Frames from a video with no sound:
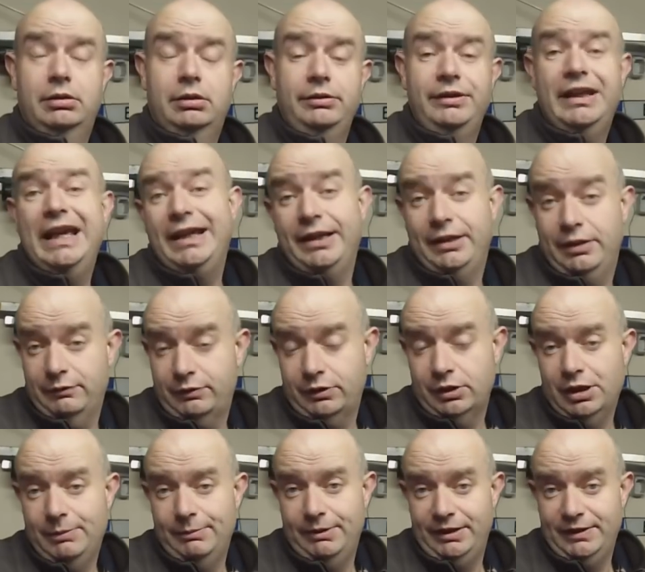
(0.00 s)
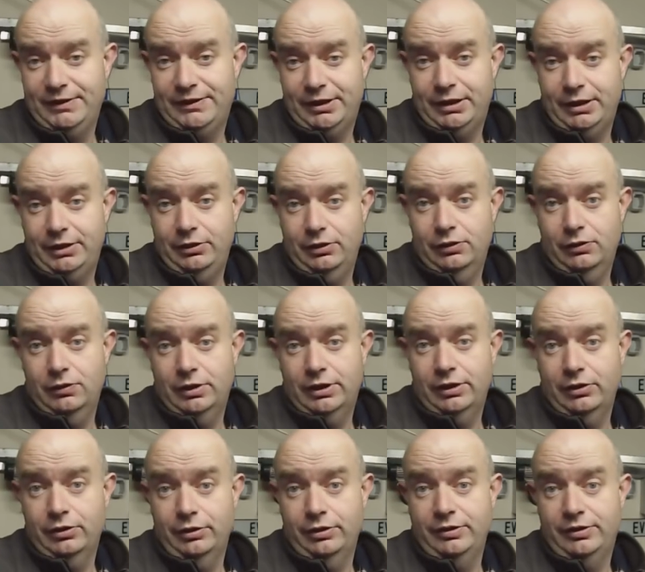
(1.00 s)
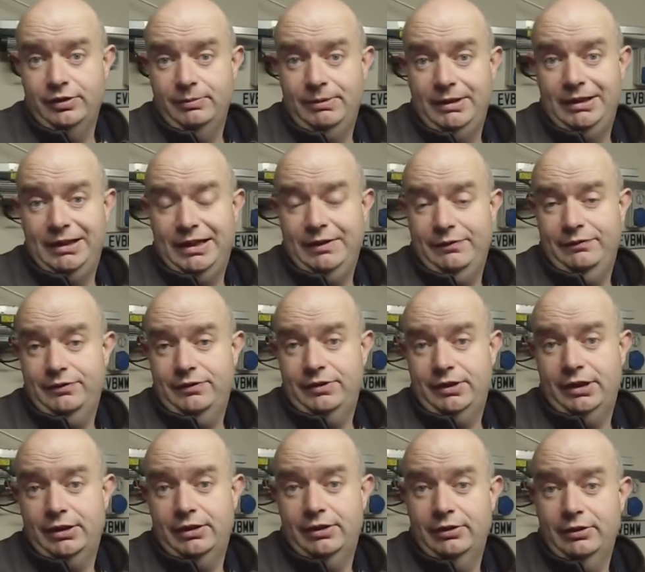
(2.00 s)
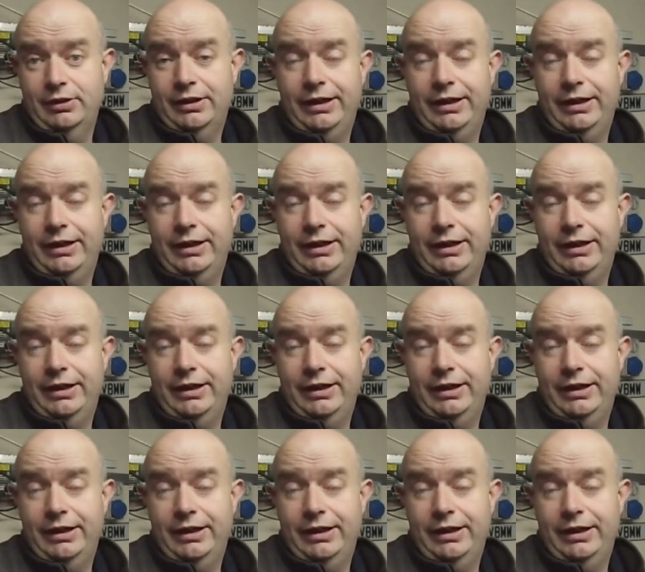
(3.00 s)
negative comments that I know are going to be left here.